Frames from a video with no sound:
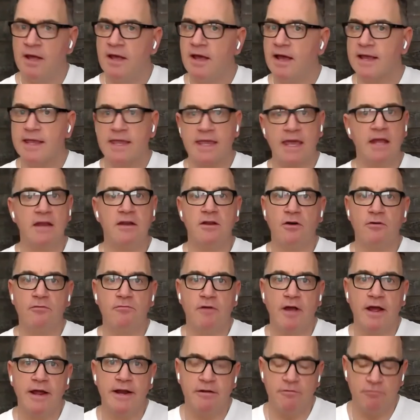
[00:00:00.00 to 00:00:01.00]
Again, no
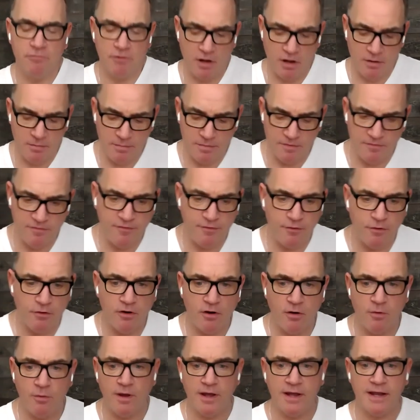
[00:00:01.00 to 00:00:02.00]
right or wrong, but
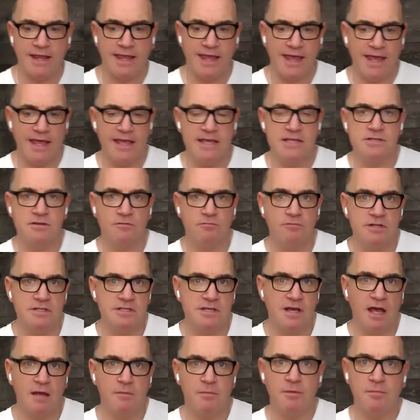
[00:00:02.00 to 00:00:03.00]
401ks and
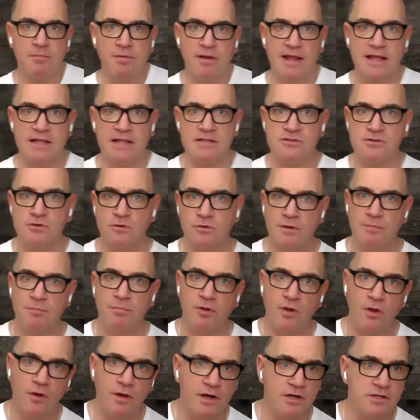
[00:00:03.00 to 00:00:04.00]
retirement plans through
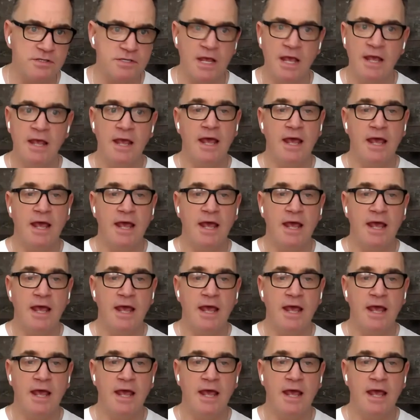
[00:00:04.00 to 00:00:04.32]
employers,